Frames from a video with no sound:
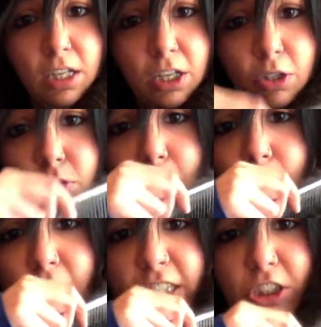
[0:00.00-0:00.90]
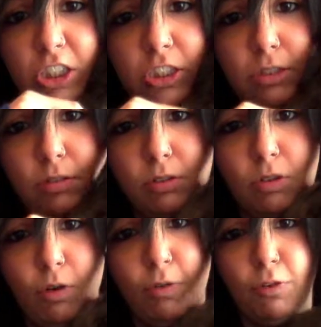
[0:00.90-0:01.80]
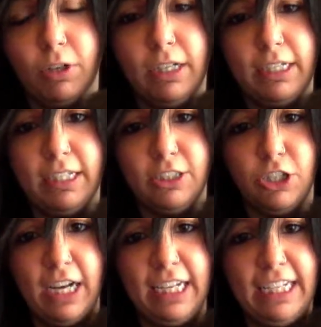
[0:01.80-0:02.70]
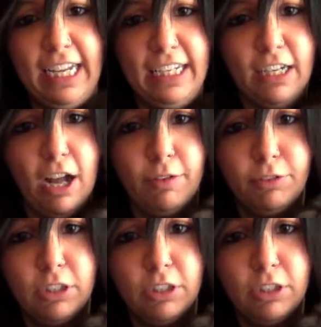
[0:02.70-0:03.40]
You don't want to just go for it and try to yank it off,